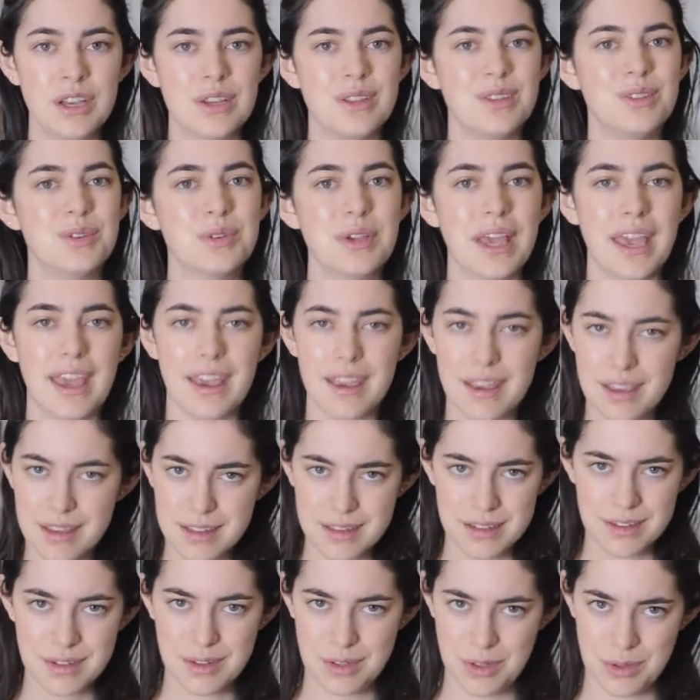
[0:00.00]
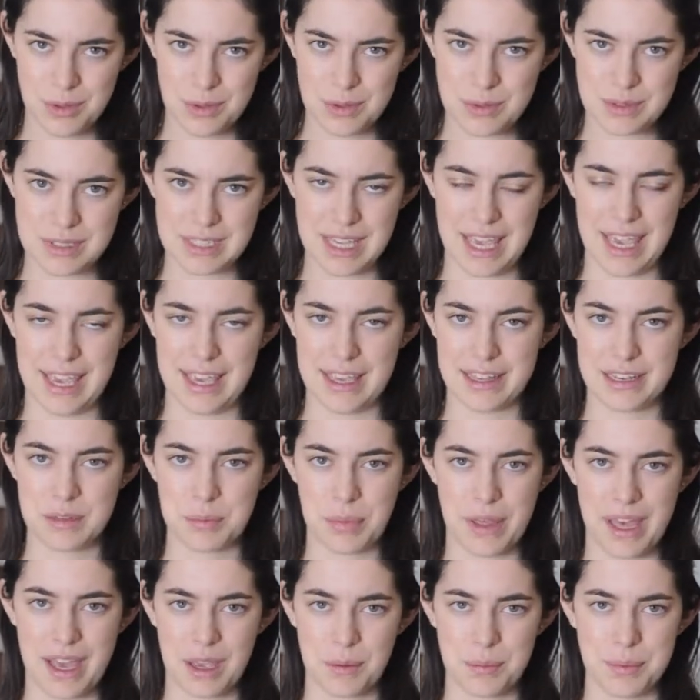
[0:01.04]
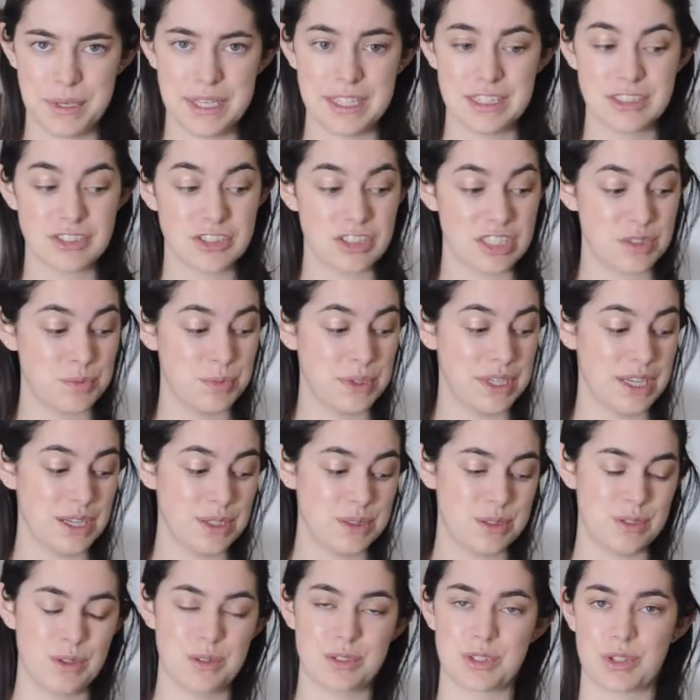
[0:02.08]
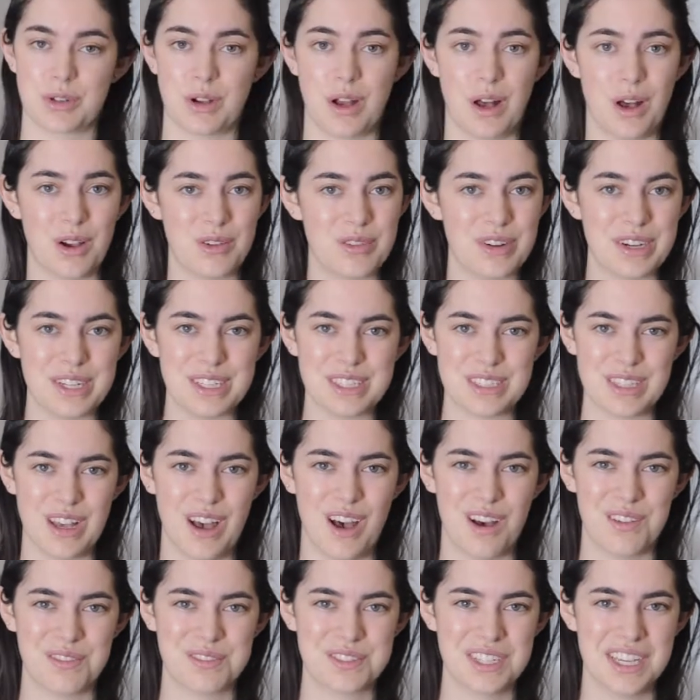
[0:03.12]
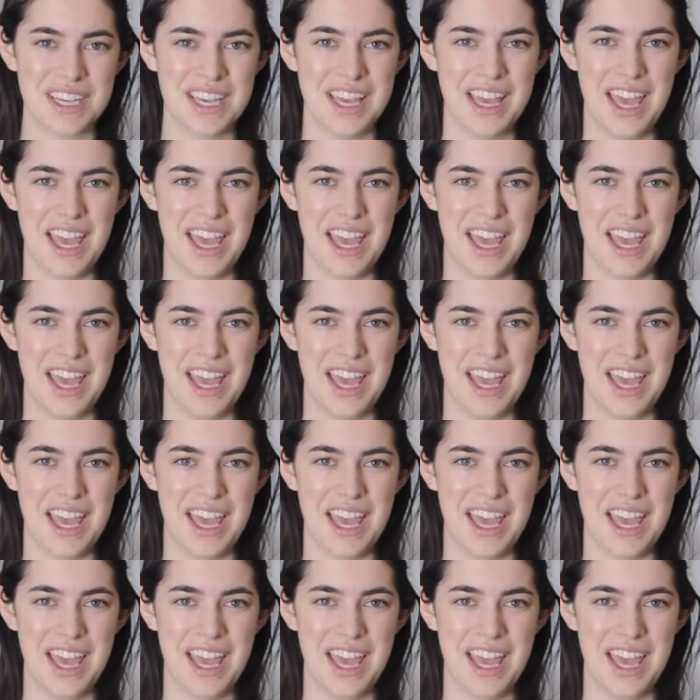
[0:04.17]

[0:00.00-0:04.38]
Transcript: You can't use canned black beans just because those are already soft